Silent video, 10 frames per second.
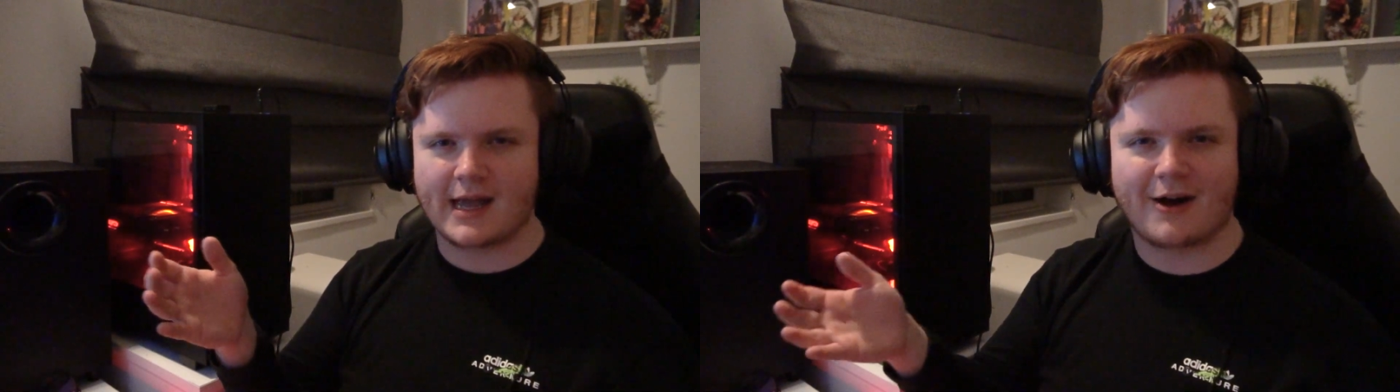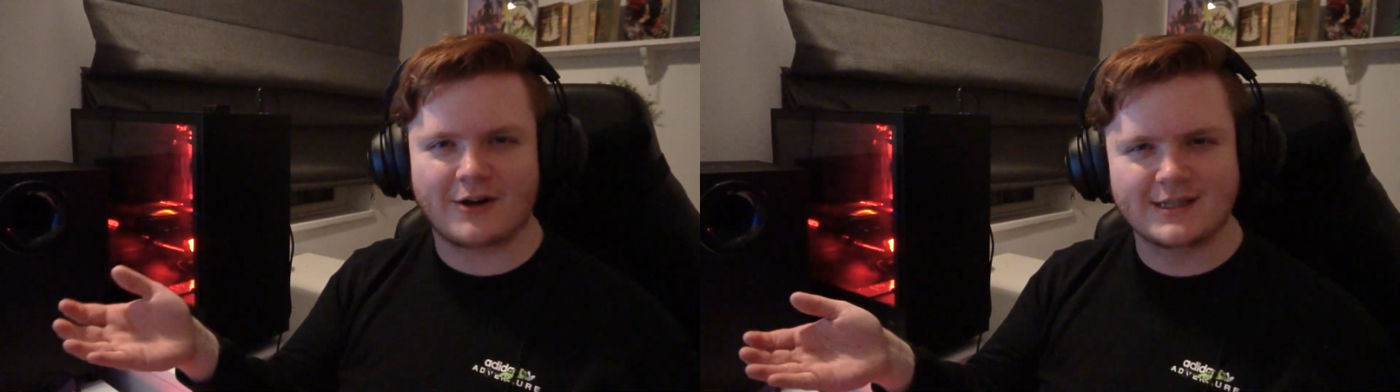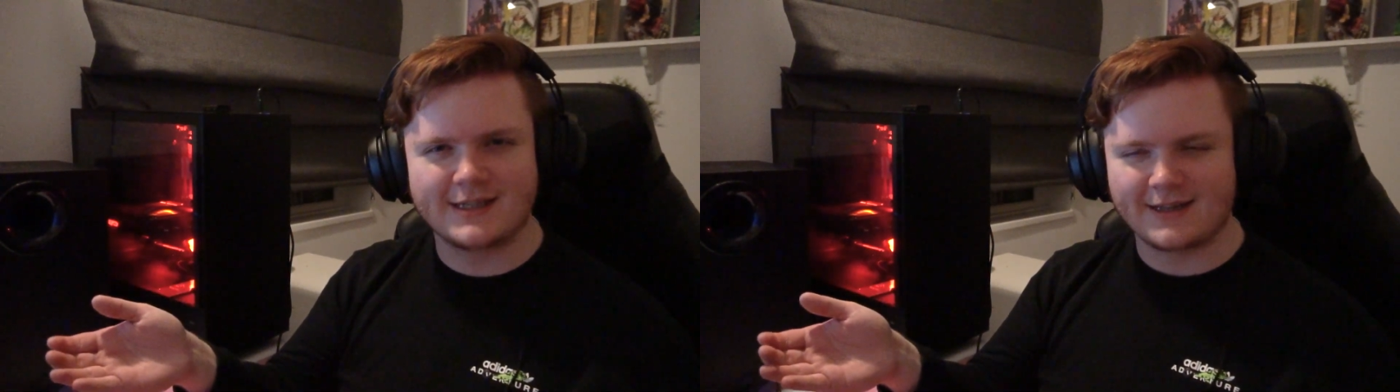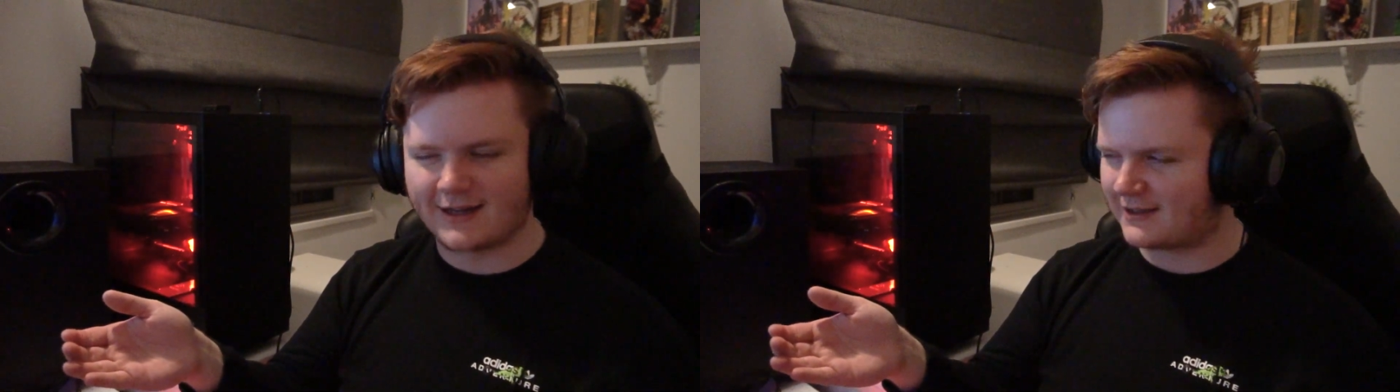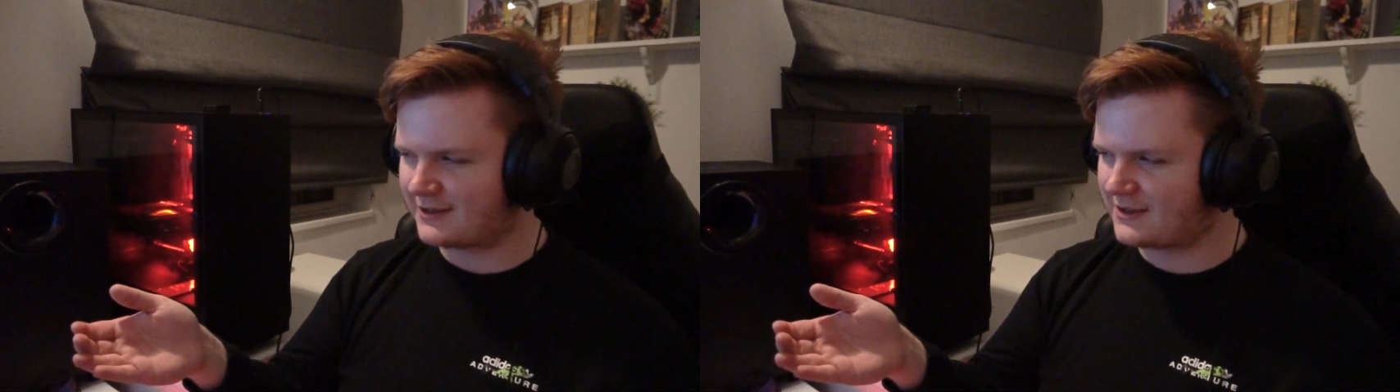character,
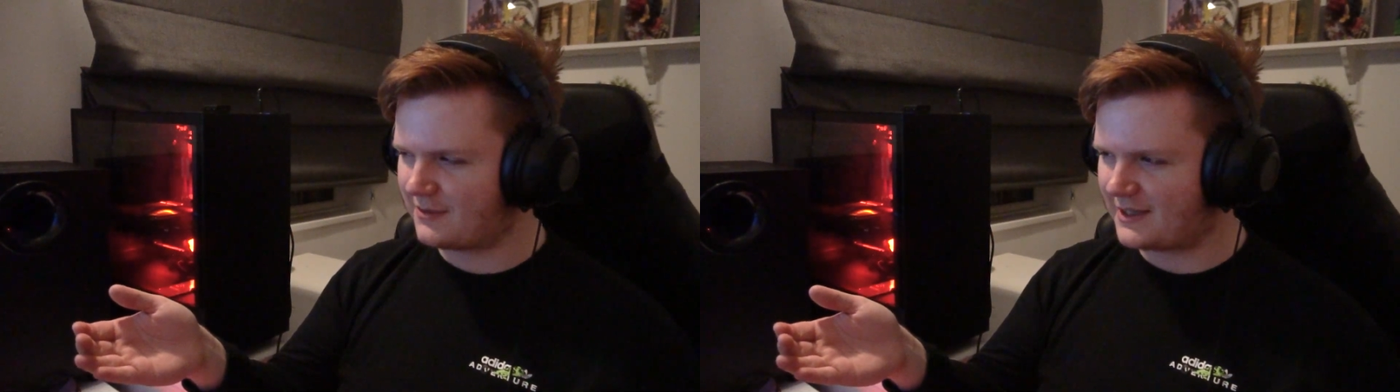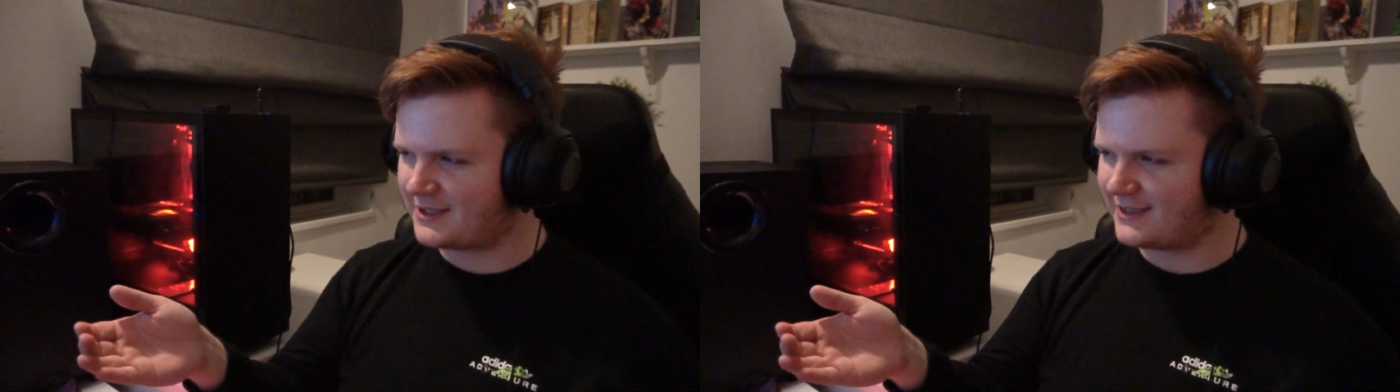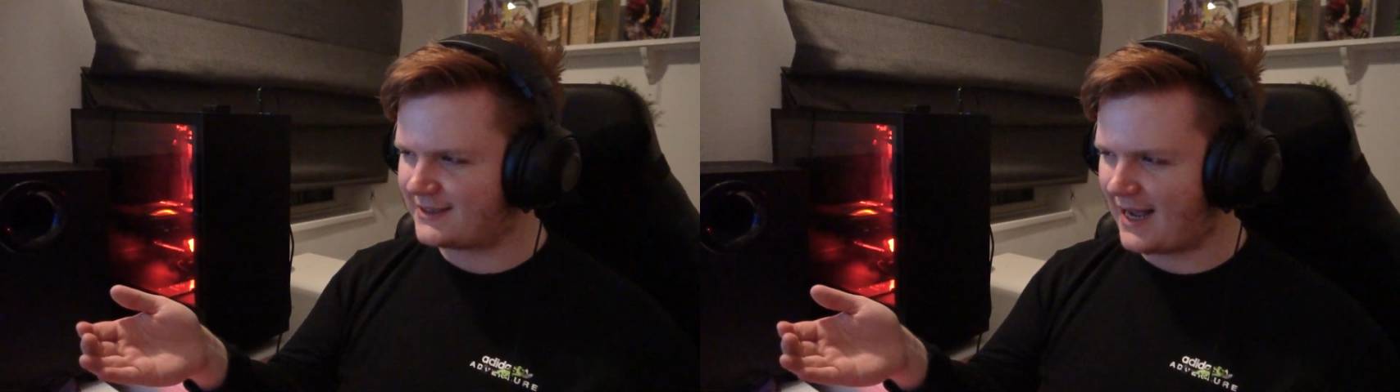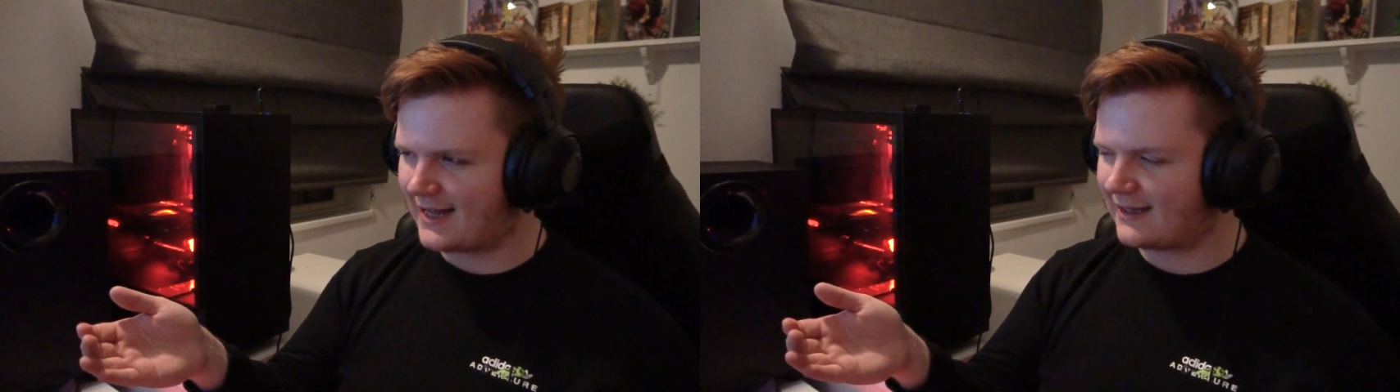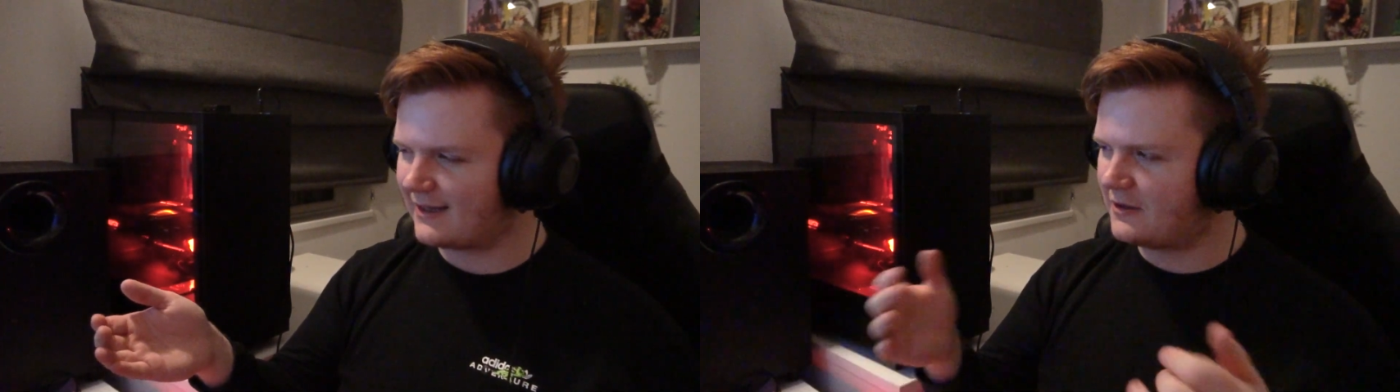like just the way she's
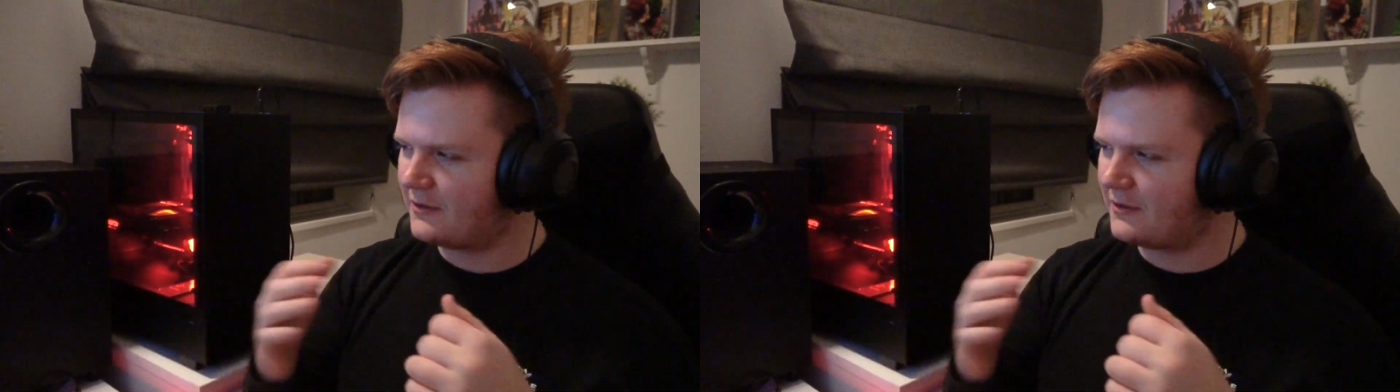handling